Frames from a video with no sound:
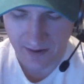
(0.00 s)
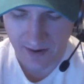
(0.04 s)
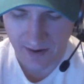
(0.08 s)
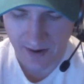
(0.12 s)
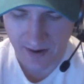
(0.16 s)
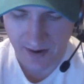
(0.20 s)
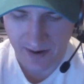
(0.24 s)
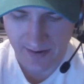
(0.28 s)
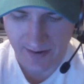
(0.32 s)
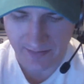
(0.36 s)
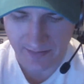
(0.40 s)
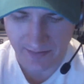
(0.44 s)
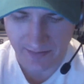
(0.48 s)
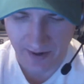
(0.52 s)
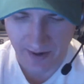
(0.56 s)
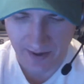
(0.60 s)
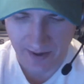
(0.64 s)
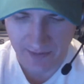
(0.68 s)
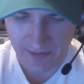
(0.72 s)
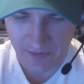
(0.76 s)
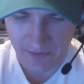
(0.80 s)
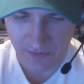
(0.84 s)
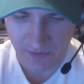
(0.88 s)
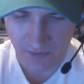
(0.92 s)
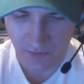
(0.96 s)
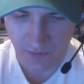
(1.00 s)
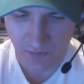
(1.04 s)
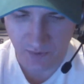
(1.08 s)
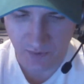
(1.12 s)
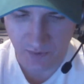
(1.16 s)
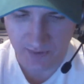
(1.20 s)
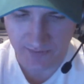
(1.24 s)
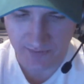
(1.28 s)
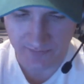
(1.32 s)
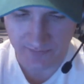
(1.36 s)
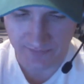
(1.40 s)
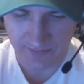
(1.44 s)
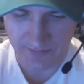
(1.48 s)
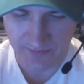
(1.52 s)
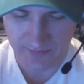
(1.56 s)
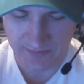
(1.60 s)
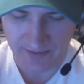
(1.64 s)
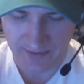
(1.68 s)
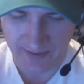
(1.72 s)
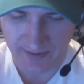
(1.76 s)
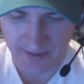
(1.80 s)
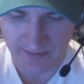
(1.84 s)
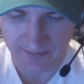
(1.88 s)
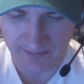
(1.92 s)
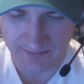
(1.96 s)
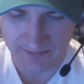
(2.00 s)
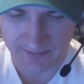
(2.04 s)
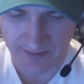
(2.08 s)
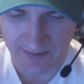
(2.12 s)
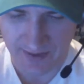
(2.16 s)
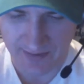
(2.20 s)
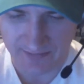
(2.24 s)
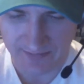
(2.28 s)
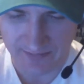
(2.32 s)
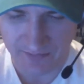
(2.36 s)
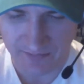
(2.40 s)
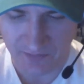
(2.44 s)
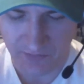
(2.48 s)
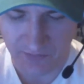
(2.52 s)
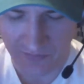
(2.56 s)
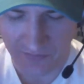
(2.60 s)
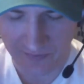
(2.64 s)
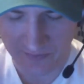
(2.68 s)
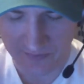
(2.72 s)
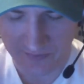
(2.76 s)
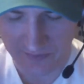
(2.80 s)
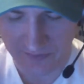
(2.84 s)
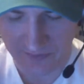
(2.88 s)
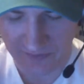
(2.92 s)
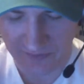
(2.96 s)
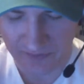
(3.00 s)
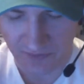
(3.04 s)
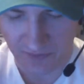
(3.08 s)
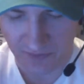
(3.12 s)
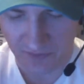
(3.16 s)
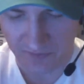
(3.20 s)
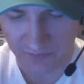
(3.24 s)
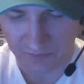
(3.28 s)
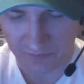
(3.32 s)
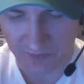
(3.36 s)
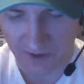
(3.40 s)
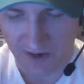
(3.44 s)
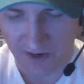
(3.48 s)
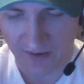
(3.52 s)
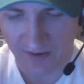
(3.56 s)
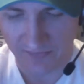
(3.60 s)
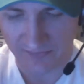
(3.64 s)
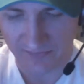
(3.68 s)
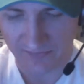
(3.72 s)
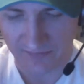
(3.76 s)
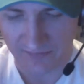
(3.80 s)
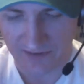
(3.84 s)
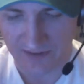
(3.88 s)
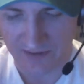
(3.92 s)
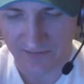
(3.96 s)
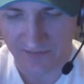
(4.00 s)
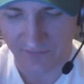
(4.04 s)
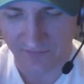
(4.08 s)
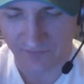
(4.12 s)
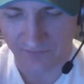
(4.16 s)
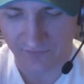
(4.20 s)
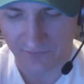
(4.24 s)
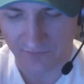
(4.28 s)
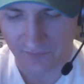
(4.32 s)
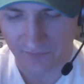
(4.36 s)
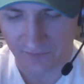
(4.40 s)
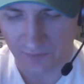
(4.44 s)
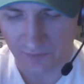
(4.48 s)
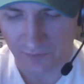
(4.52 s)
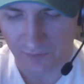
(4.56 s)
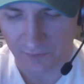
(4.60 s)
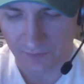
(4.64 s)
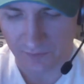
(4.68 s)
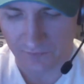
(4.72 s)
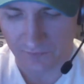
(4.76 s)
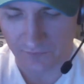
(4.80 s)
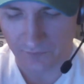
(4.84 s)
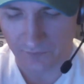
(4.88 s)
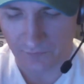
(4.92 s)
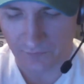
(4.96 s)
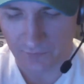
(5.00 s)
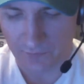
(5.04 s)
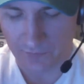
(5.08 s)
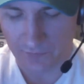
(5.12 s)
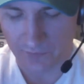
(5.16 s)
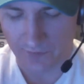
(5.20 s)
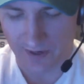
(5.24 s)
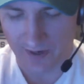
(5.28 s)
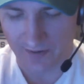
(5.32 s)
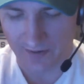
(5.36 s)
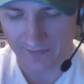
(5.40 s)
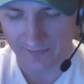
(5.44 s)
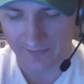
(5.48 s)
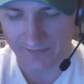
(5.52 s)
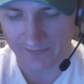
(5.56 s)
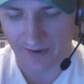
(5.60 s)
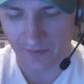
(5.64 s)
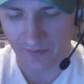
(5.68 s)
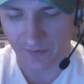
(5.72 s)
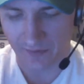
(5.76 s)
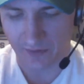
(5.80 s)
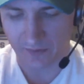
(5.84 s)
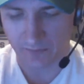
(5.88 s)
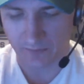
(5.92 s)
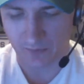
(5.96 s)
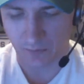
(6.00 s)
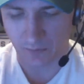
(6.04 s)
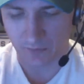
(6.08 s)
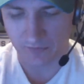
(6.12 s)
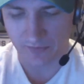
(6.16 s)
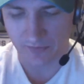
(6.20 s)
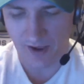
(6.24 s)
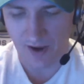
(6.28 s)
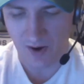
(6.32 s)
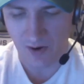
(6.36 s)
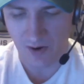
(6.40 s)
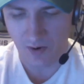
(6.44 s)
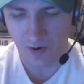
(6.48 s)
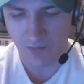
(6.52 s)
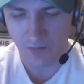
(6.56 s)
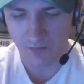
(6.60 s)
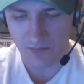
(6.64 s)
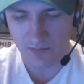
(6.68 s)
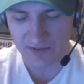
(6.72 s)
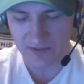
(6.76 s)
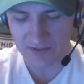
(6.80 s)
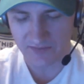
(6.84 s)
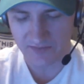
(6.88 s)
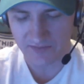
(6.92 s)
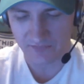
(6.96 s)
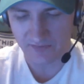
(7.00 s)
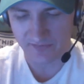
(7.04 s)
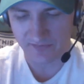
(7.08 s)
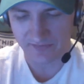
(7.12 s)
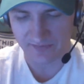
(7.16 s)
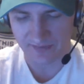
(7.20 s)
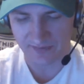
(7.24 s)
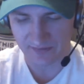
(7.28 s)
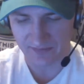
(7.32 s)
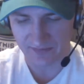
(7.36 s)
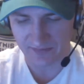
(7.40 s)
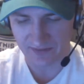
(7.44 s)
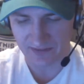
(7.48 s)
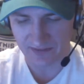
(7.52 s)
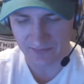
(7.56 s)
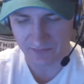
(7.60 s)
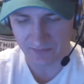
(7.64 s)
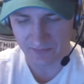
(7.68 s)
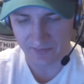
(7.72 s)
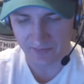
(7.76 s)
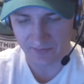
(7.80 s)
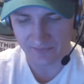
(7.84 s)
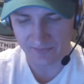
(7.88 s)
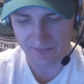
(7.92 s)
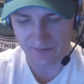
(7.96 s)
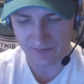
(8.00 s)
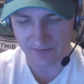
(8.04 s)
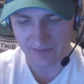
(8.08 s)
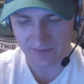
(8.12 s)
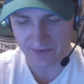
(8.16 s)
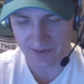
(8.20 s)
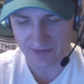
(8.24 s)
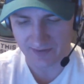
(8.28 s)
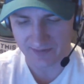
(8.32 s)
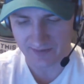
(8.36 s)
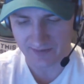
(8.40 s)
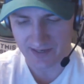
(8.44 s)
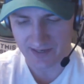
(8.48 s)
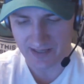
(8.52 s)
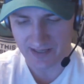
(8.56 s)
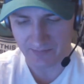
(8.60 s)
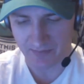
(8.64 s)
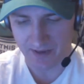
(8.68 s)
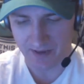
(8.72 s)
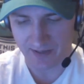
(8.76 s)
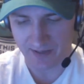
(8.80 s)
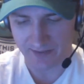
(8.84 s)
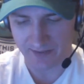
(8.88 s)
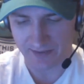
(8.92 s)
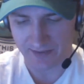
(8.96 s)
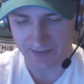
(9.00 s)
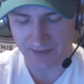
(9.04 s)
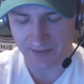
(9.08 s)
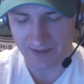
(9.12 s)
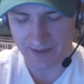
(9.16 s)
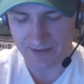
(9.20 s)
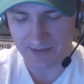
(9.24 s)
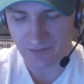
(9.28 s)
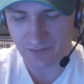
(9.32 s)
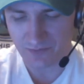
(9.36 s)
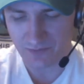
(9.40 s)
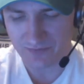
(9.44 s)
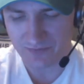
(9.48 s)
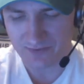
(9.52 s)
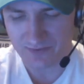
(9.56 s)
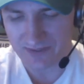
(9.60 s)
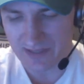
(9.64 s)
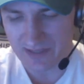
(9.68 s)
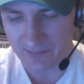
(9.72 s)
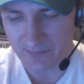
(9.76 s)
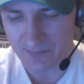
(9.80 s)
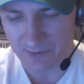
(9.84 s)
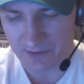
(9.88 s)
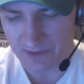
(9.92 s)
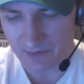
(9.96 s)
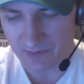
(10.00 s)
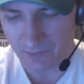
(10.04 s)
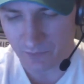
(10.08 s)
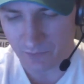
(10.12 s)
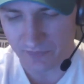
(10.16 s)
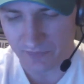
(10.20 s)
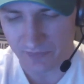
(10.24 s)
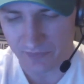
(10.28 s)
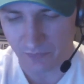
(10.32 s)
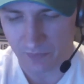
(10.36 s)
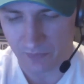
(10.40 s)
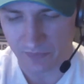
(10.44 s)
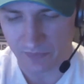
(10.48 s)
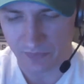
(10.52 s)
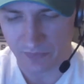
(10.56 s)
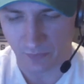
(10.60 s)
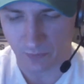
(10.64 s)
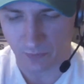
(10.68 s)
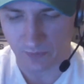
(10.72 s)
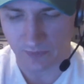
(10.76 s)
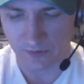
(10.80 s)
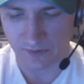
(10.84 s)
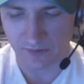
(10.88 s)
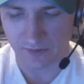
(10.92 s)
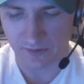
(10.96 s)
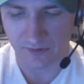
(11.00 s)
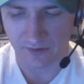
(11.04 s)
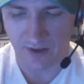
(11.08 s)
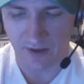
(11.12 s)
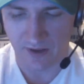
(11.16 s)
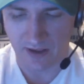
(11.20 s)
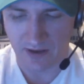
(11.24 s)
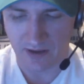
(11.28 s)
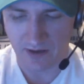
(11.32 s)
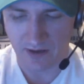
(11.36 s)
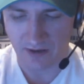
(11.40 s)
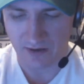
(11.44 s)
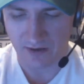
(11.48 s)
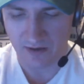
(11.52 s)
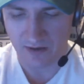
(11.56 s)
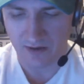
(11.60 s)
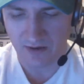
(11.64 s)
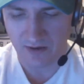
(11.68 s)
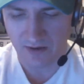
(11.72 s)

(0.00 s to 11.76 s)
I do want to see, I still think that the Sharks brass see Hurdle's future at center, but with how much of the season he's missed and getting back in, I don't think keeping him with Thornton and